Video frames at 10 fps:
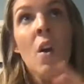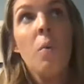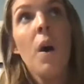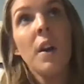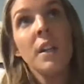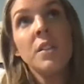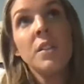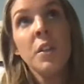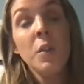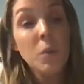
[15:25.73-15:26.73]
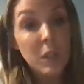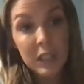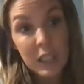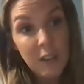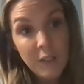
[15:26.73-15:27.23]
wanted to
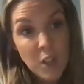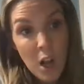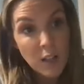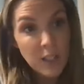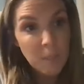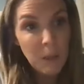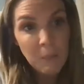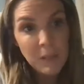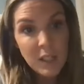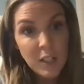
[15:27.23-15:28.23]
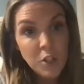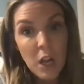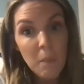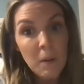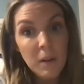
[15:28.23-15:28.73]
leave a toxic babysitting job.